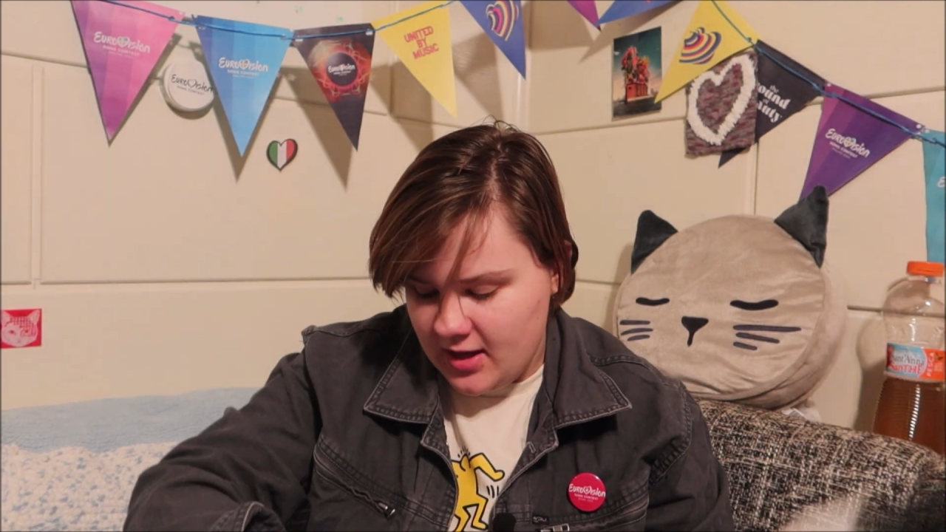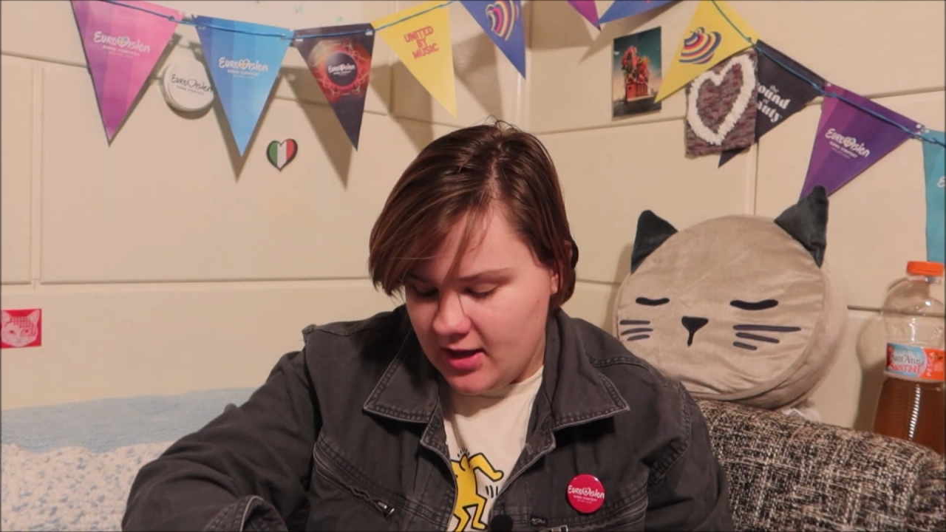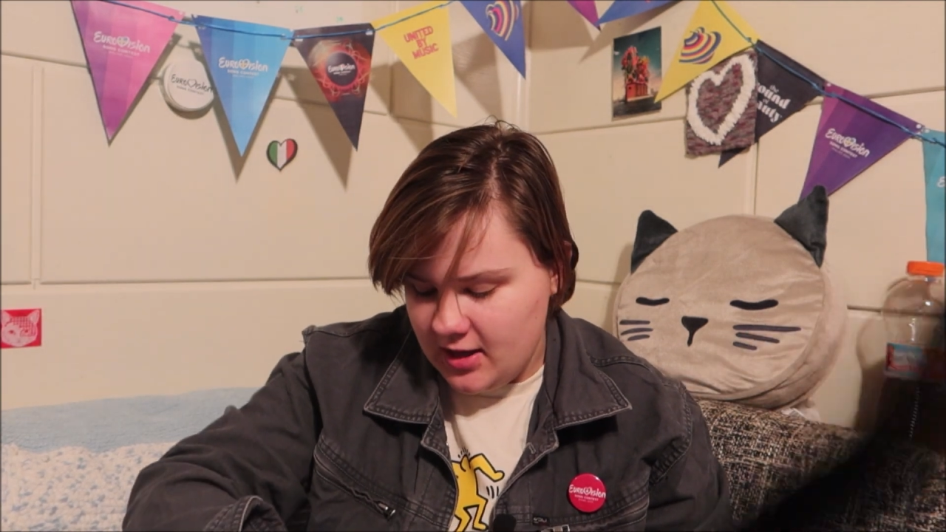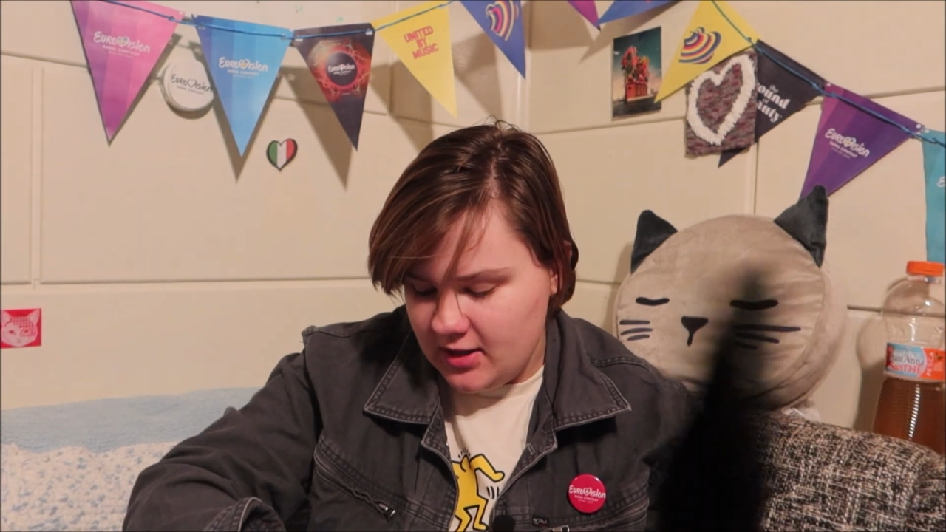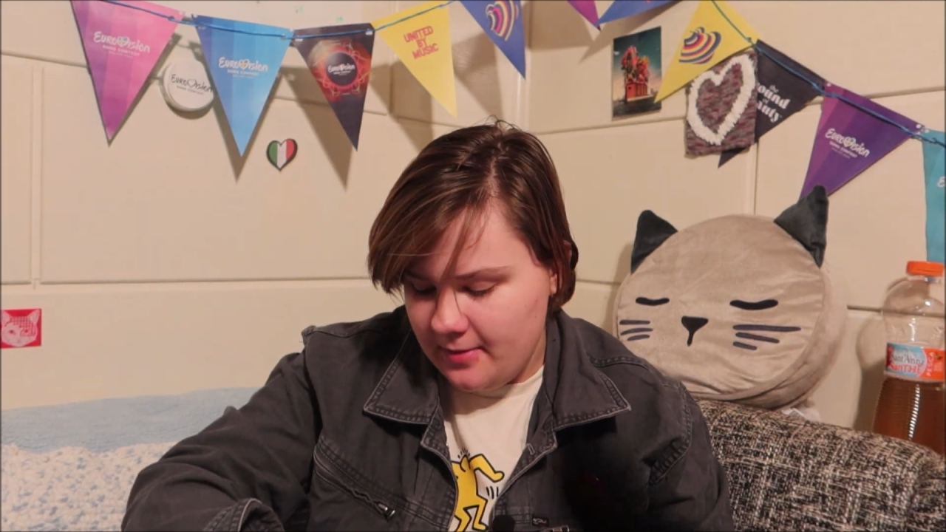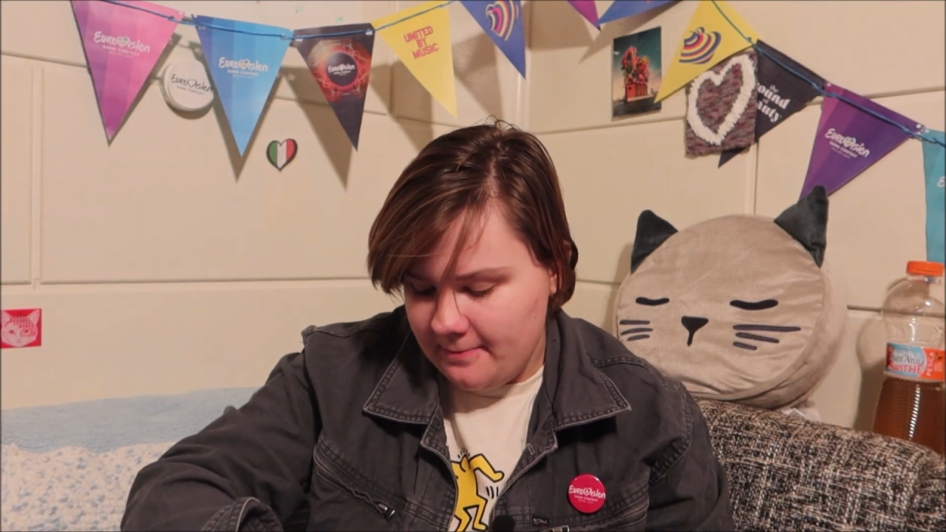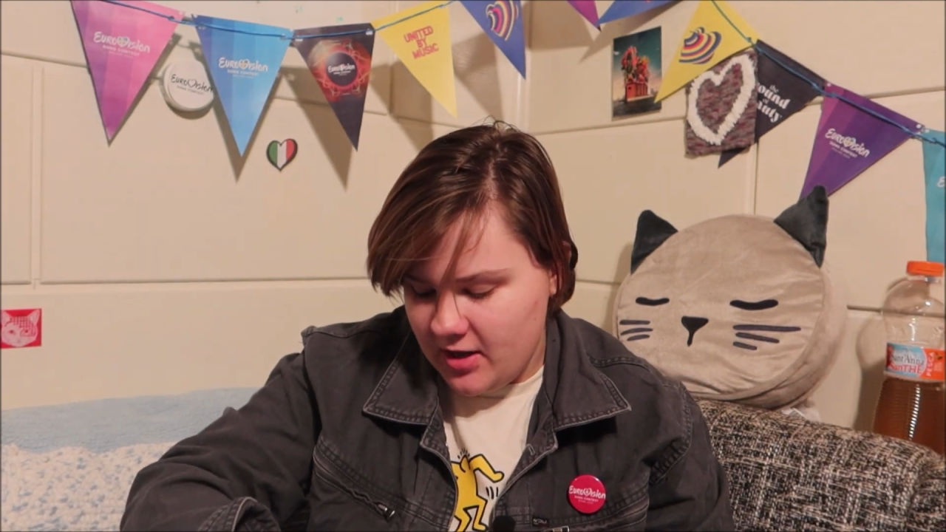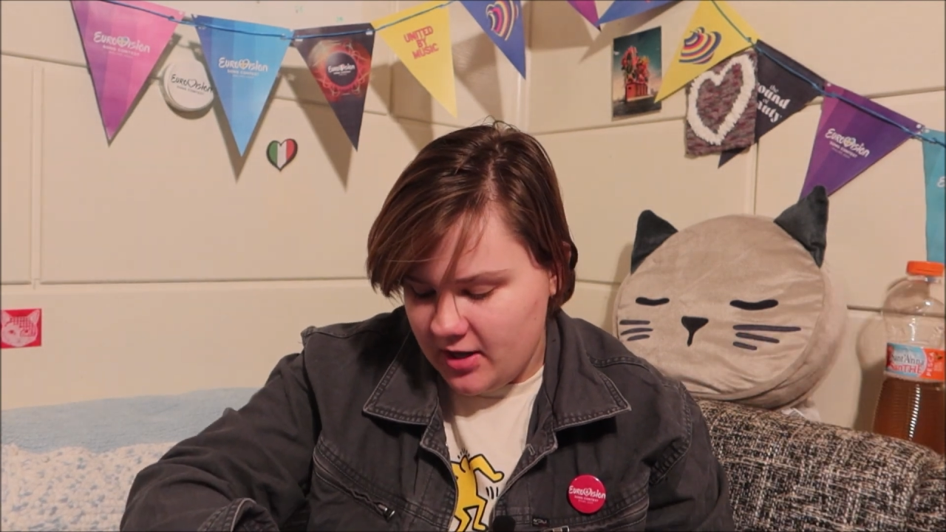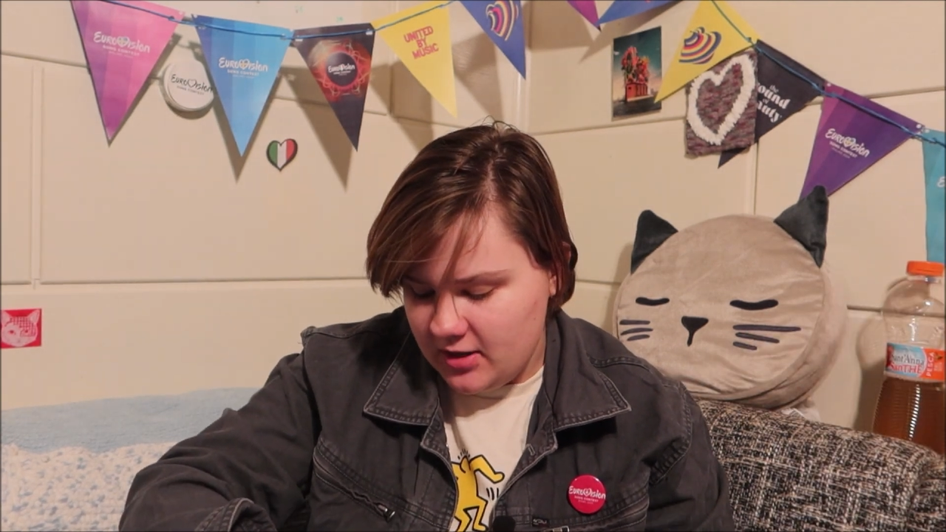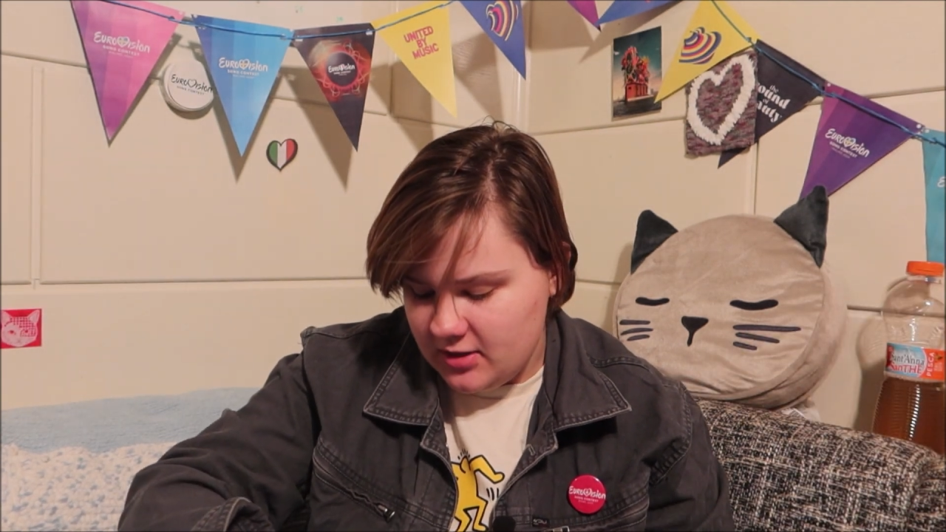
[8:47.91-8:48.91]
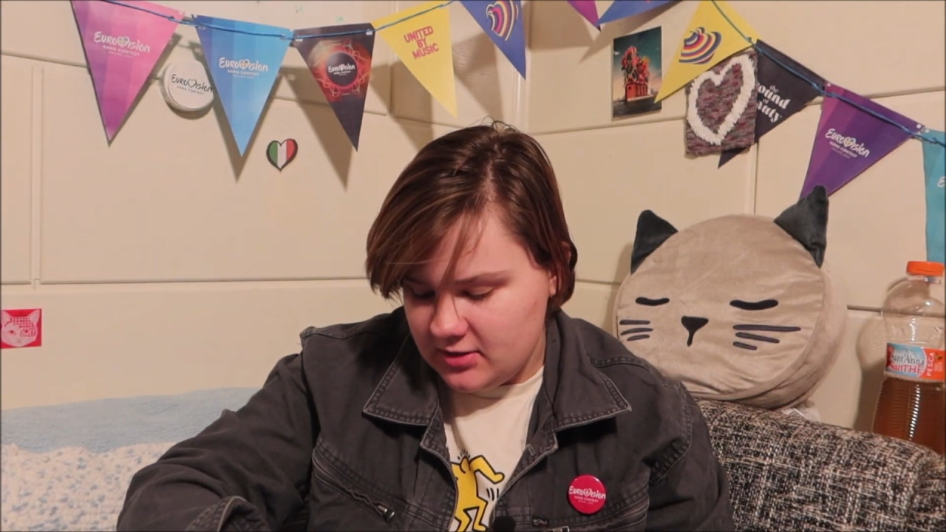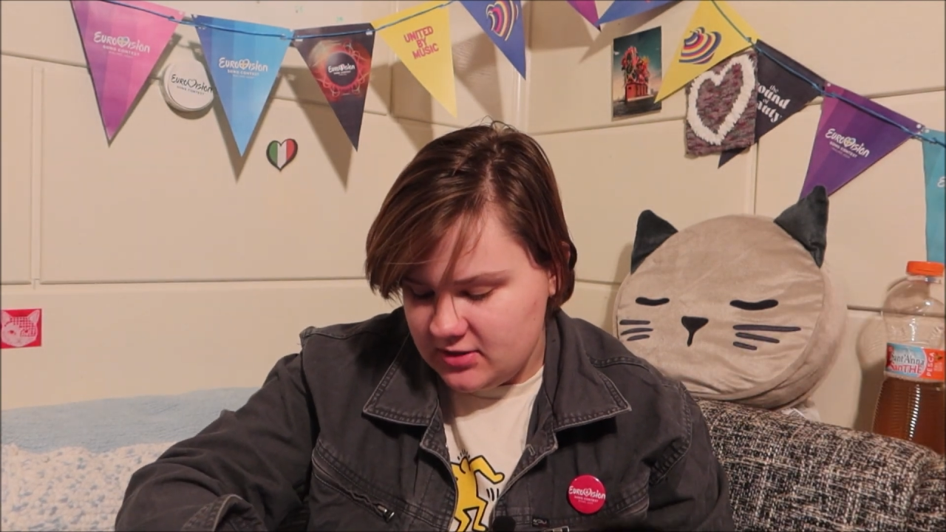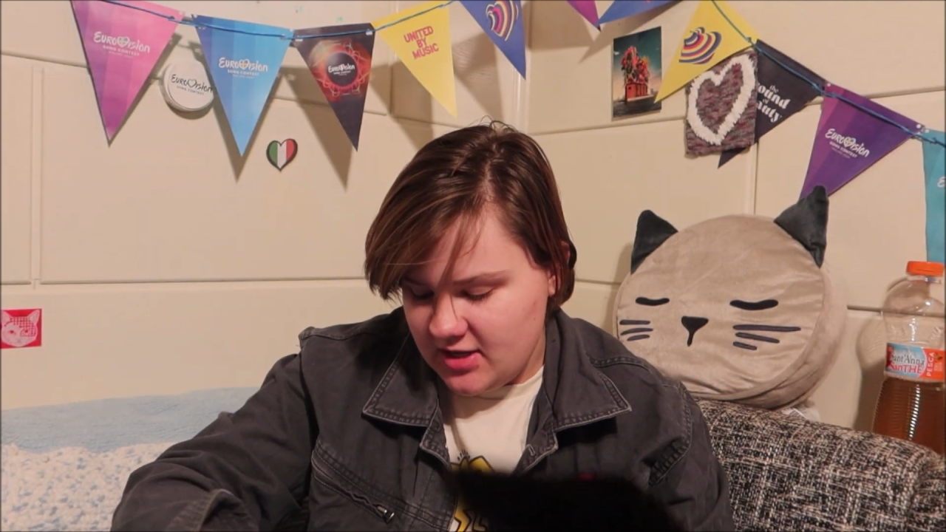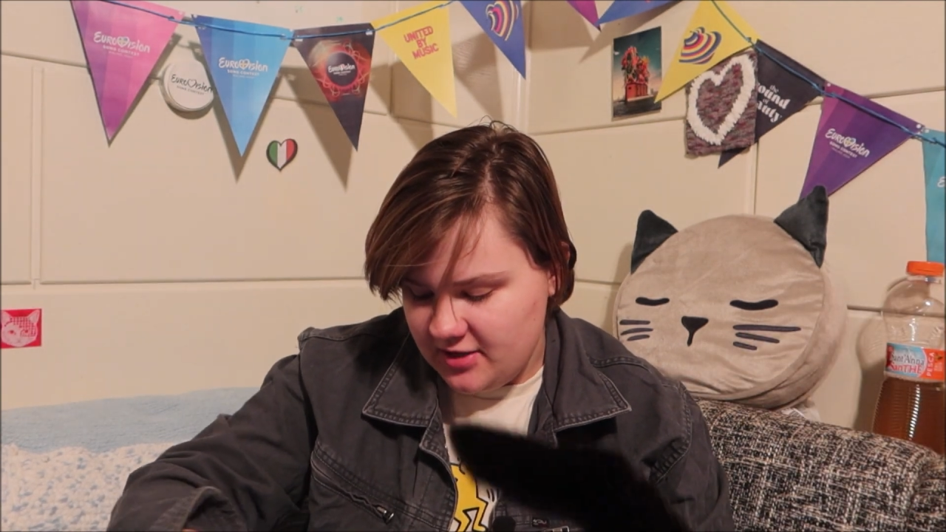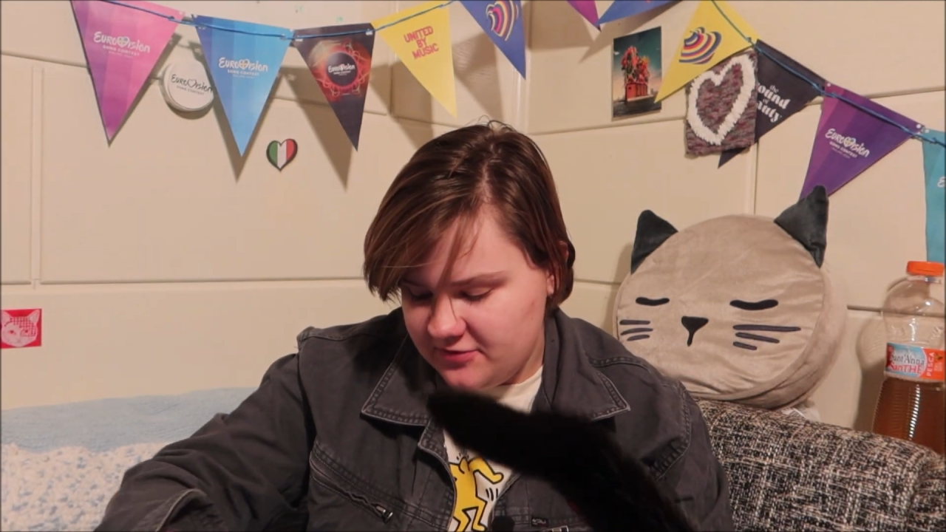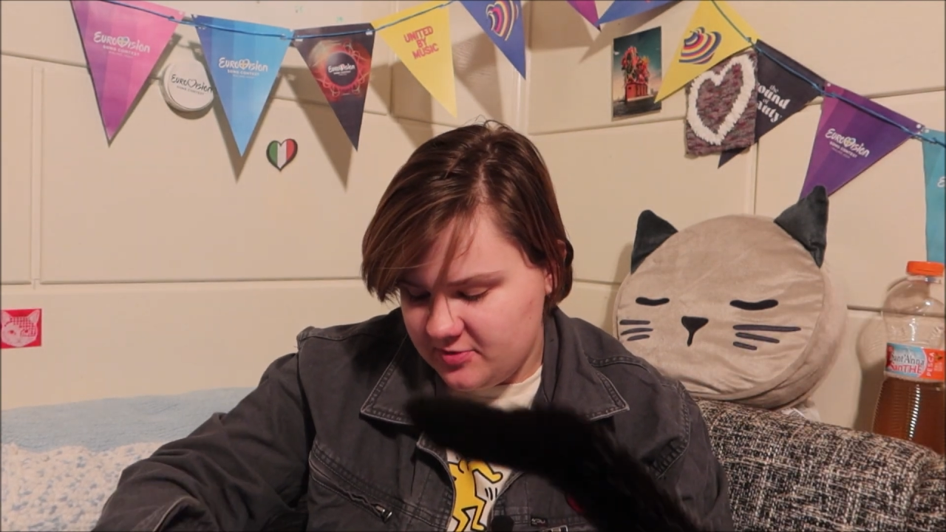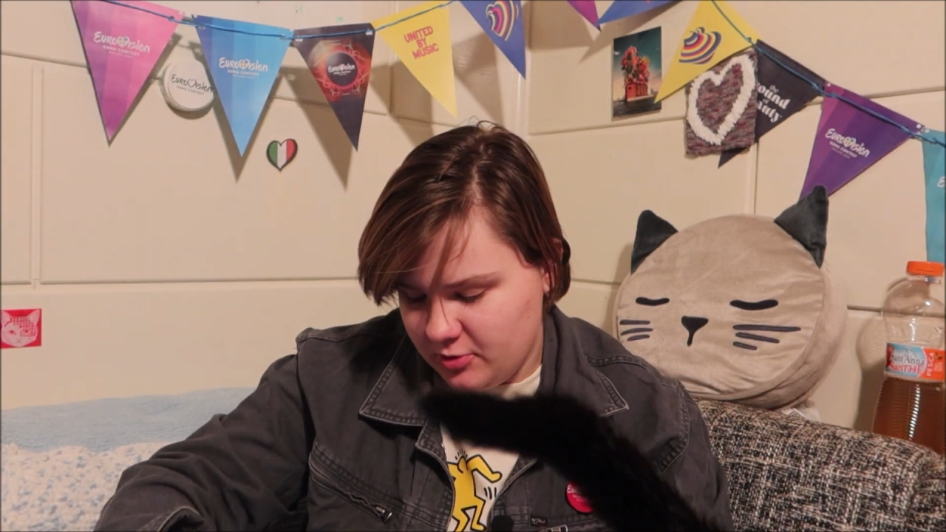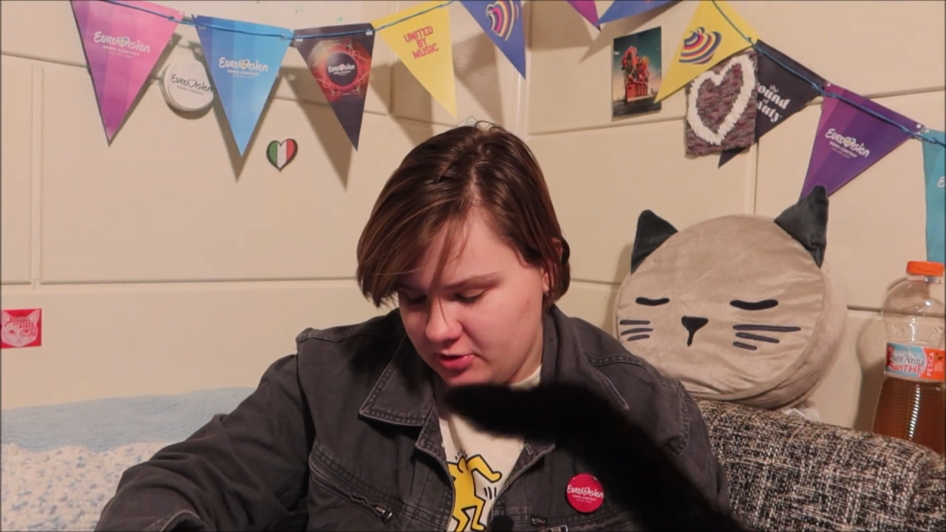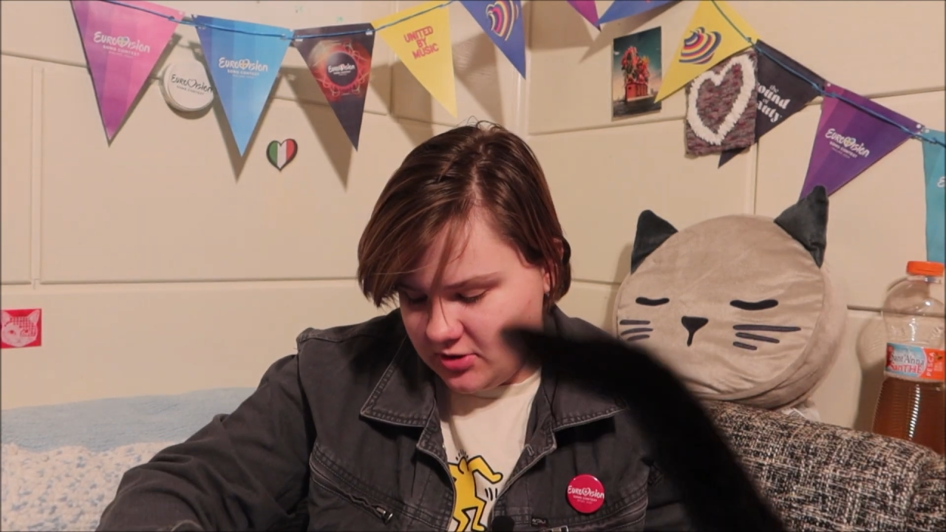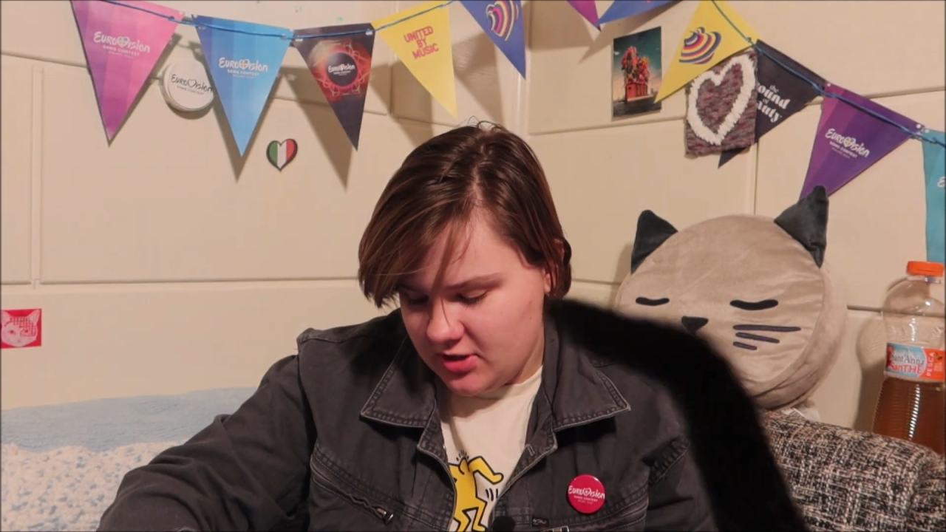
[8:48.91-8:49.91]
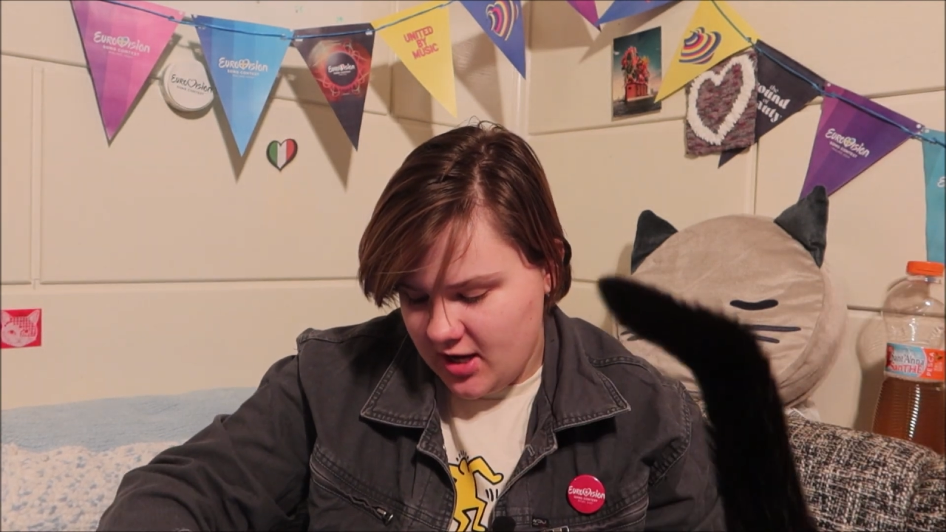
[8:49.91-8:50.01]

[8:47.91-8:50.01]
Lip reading: In my 10th spot,